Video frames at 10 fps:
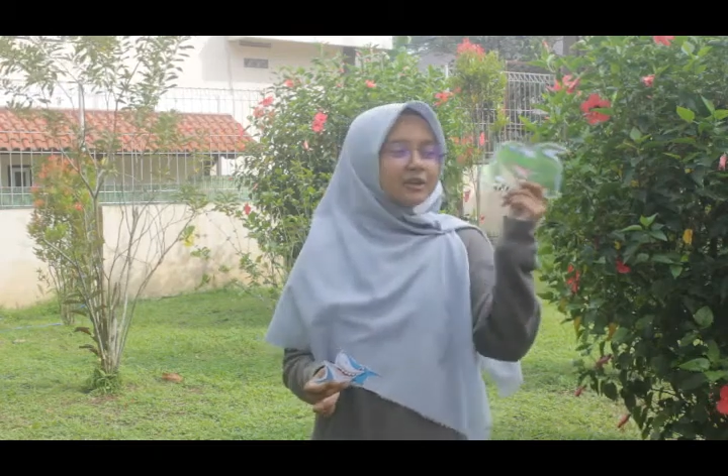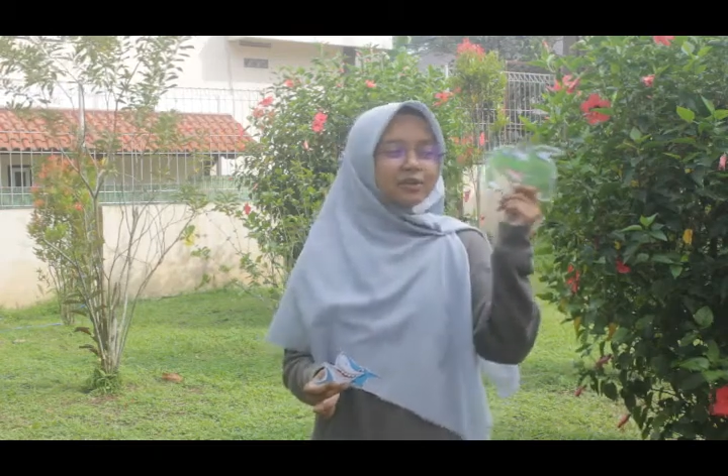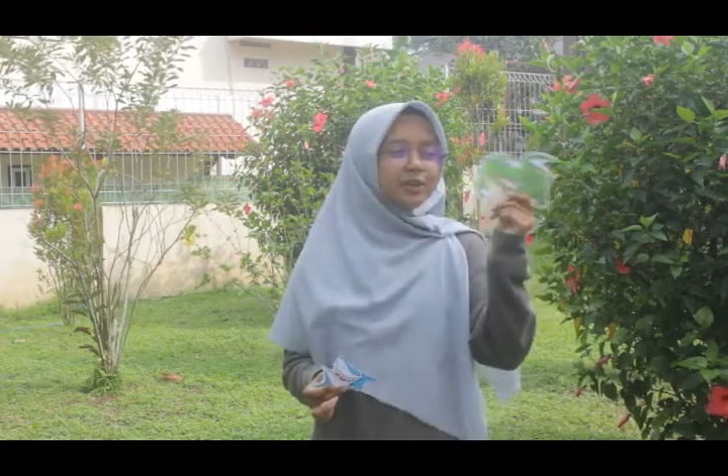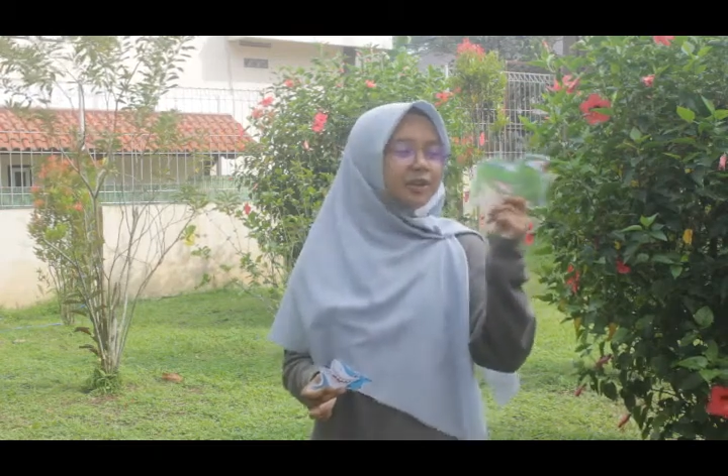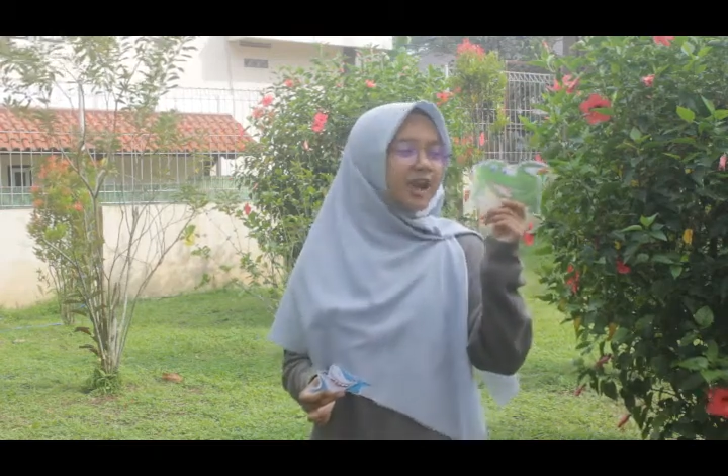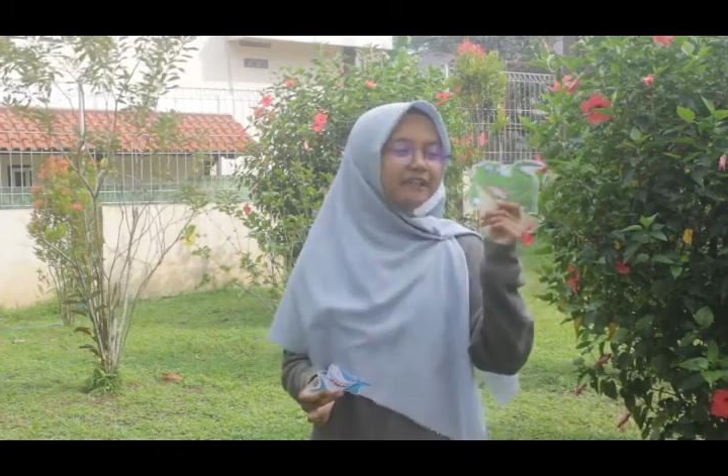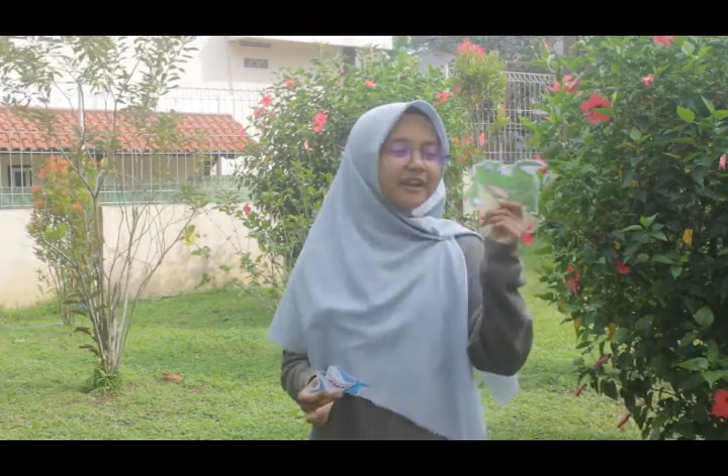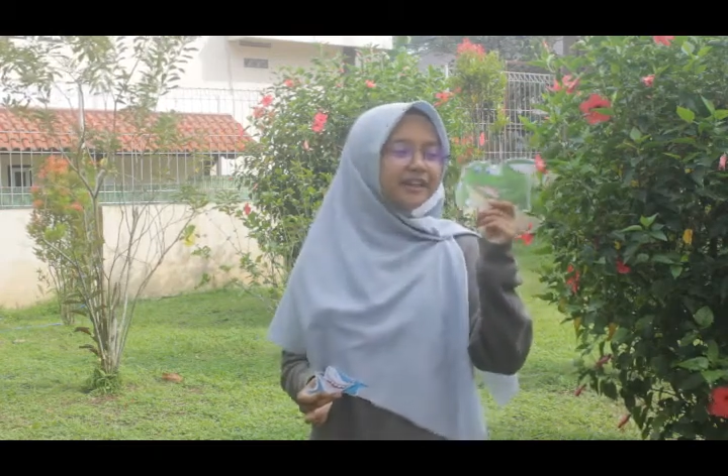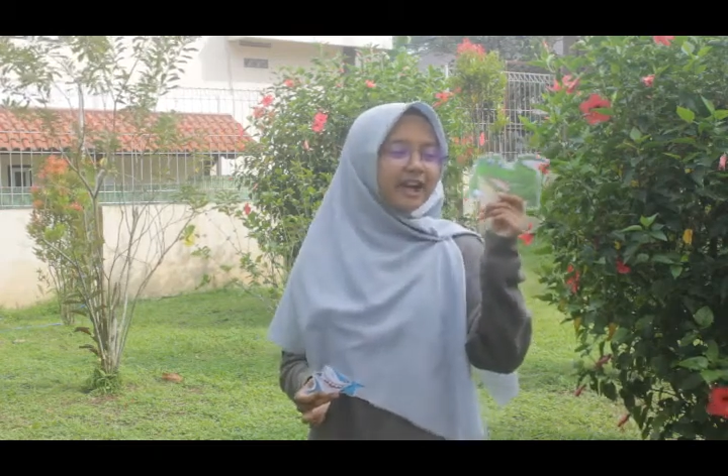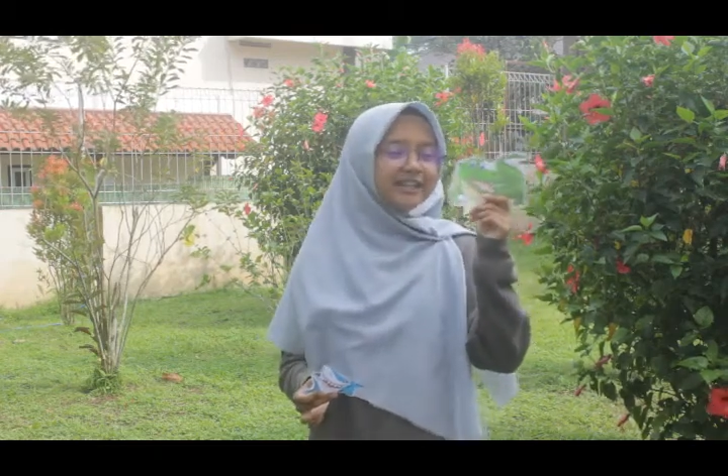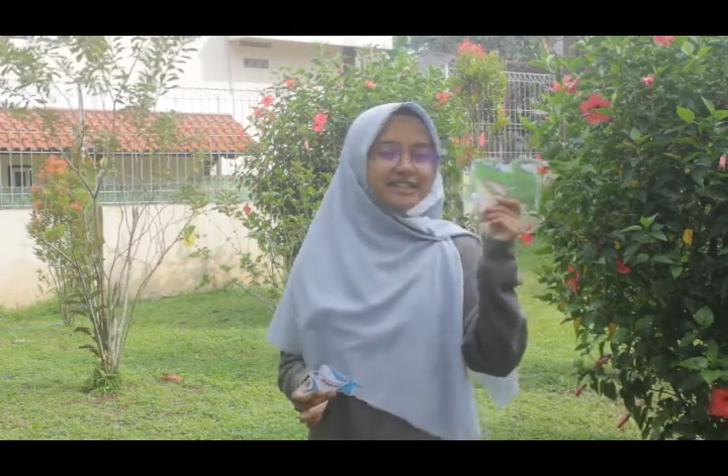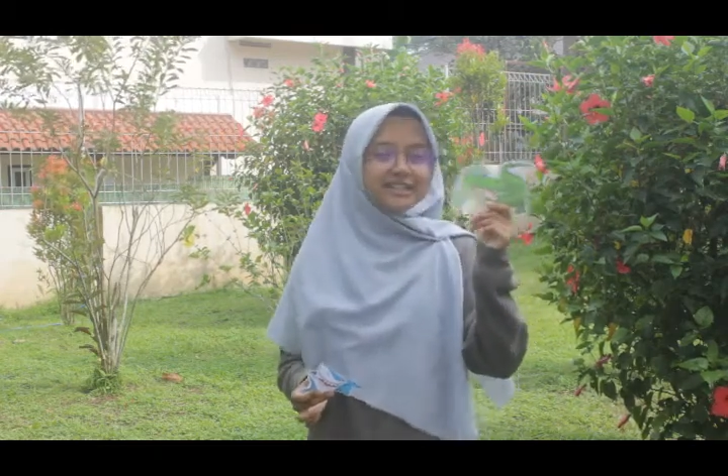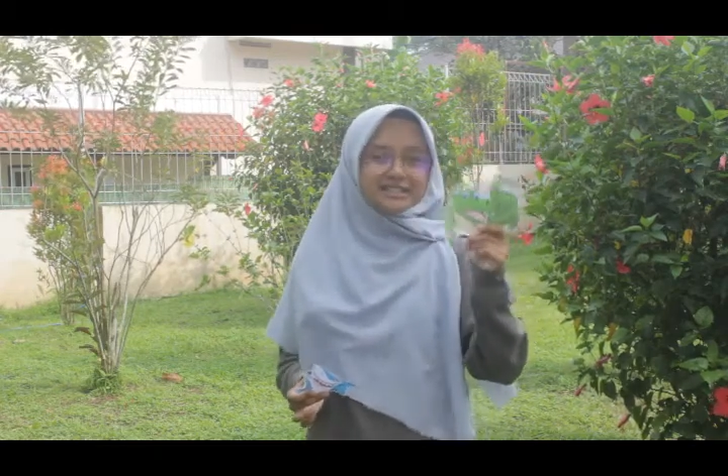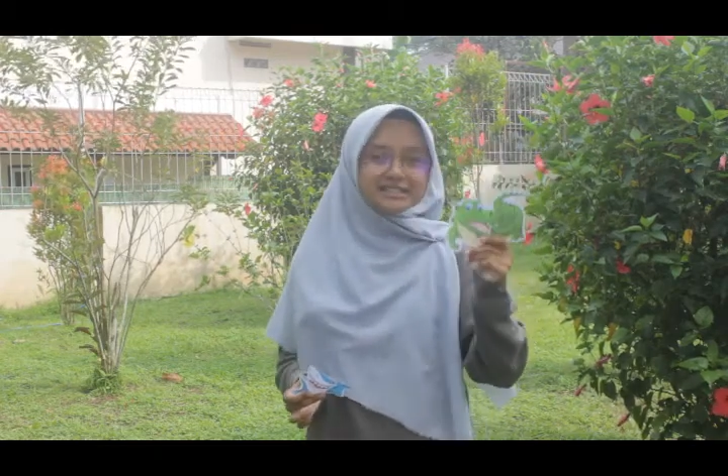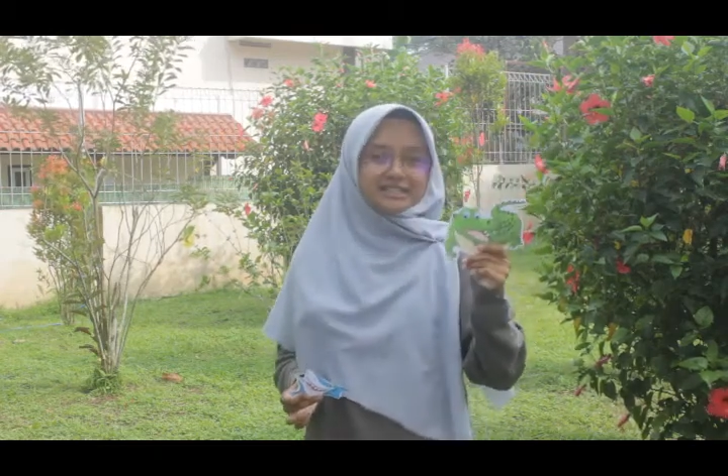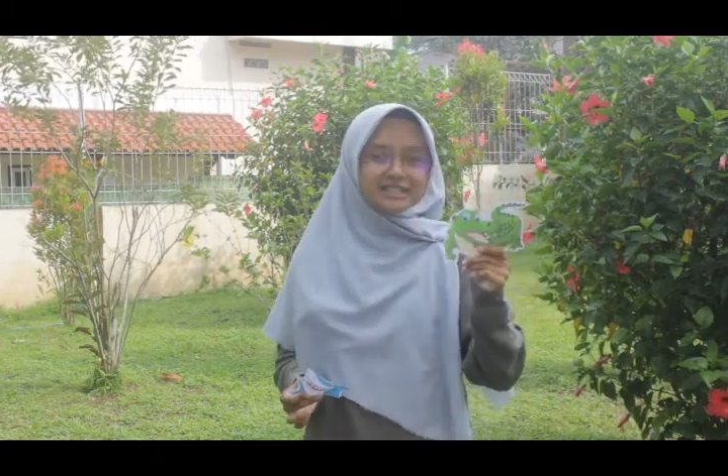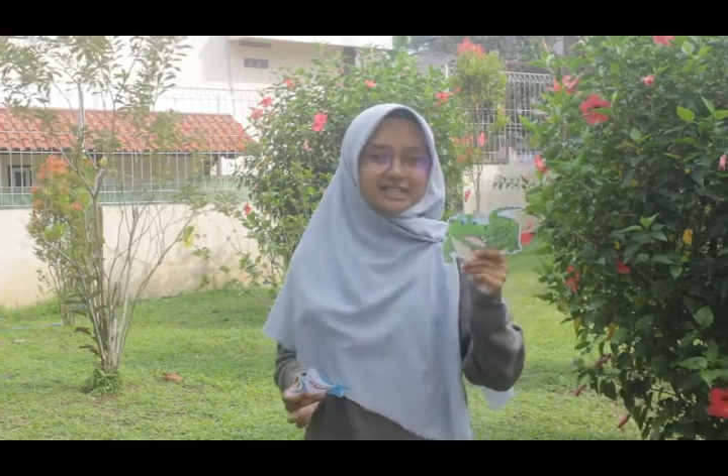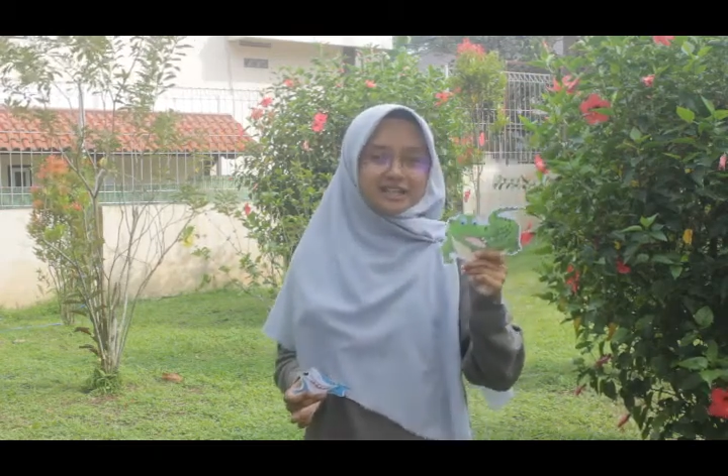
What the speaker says: Do you have any ideas